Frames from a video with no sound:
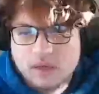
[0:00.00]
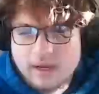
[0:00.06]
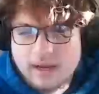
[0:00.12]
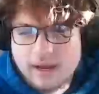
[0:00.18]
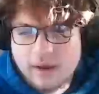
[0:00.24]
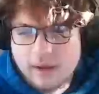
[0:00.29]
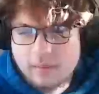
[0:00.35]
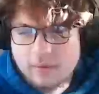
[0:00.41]

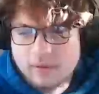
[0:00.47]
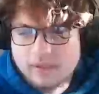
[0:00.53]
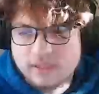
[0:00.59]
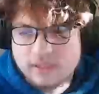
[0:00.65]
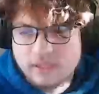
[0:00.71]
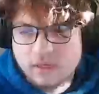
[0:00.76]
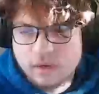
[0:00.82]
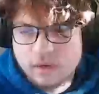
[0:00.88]
and now I play
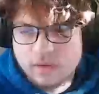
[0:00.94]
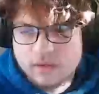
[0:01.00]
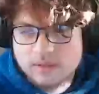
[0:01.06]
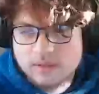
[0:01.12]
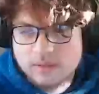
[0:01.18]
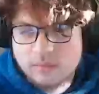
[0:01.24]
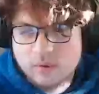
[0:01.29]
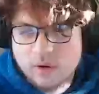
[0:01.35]

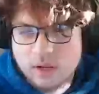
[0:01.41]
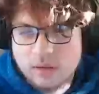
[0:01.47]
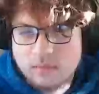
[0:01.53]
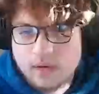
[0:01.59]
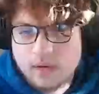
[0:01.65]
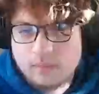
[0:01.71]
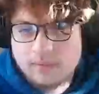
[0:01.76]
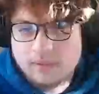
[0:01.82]
thanks for the
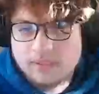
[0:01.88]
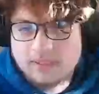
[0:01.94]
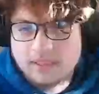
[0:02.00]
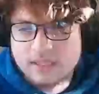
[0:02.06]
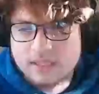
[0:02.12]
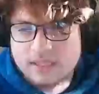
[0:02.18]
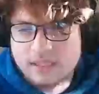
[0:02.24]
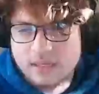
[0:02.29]
prime. I played
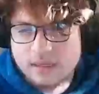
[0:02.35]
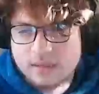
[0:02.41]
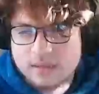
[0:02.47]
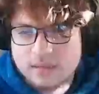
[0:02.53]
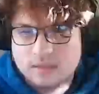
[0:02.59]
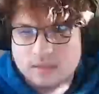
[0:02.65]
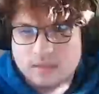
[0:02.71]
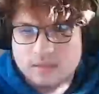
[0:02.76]

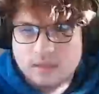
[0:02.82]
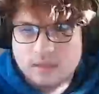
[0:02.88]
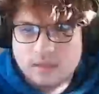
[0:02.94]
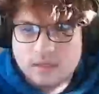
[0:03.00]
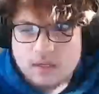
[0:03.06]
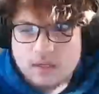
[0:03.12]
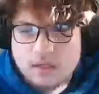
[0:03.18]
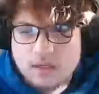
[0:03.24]
d6,
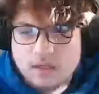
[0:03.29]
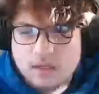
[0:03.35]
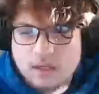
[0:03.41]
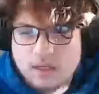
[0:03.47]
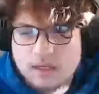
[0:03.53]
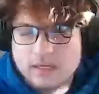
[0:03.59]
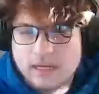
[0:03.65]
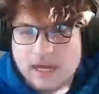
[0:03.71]

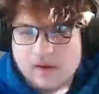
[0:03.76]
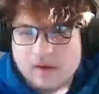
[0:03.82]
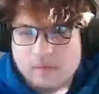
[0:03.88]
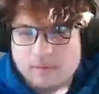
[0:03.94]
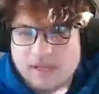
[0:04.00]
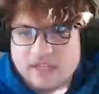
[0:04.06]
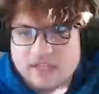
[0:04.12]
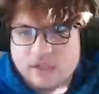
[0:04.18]
and now
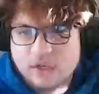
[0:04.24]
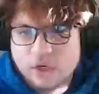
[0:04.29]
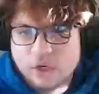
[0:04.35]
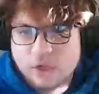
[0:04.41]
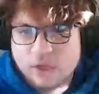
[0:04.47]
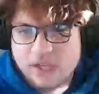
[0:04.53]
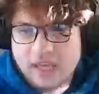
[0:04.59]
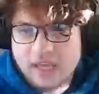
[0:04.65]
he plays an
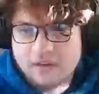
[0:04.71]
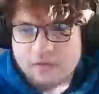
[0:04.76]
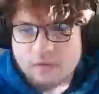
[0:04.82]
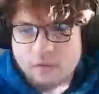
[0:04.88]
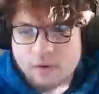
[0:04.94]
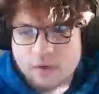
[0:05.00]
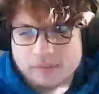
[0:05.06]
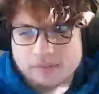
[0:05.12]
early
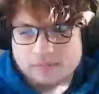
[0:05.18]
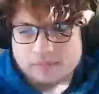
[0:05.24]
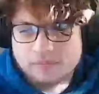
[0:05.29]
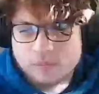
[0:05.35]
a4.